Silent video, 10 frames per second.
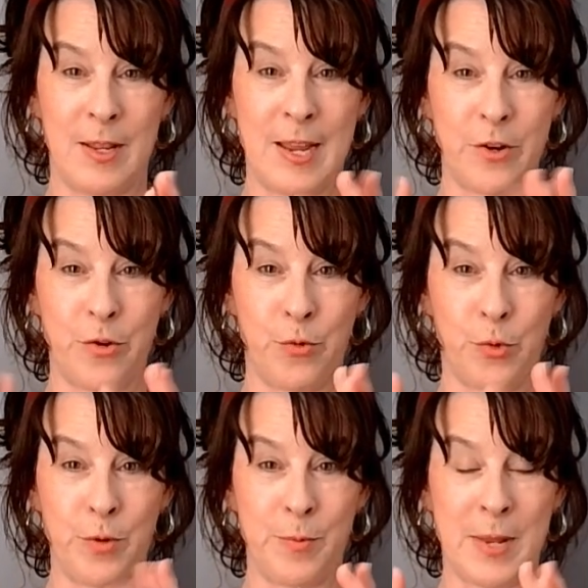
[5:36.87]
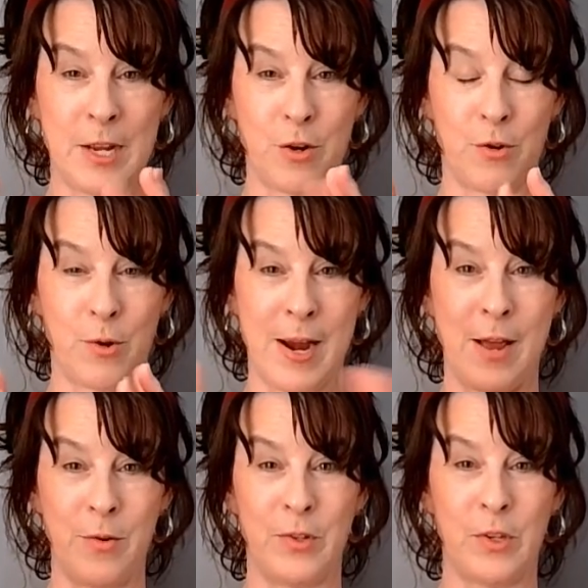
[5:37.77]
like a group, like a
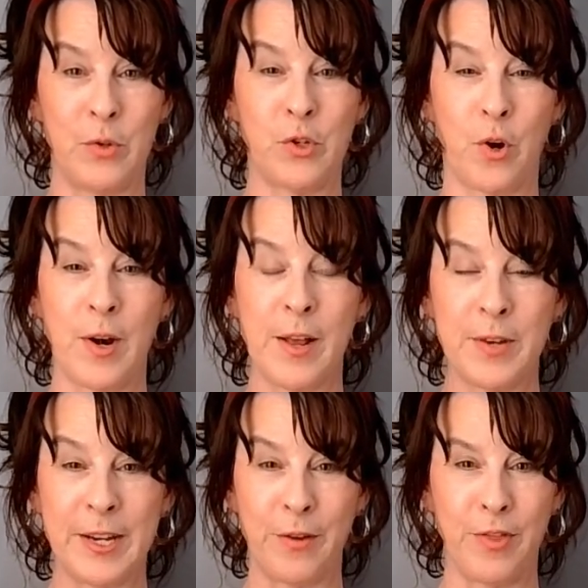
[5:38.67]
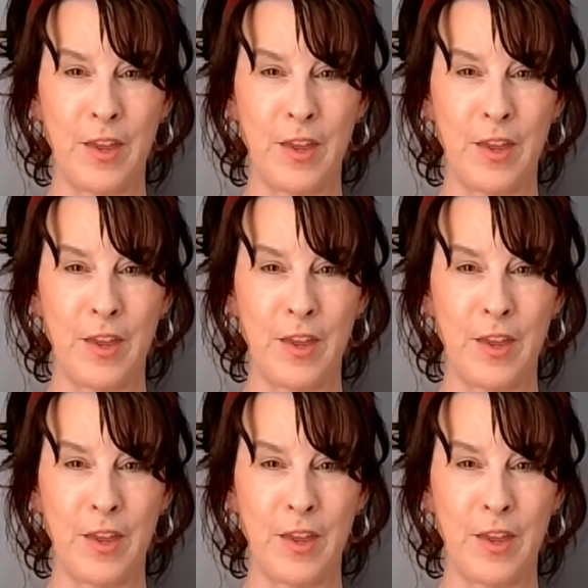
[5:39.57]
crowd. So start out here.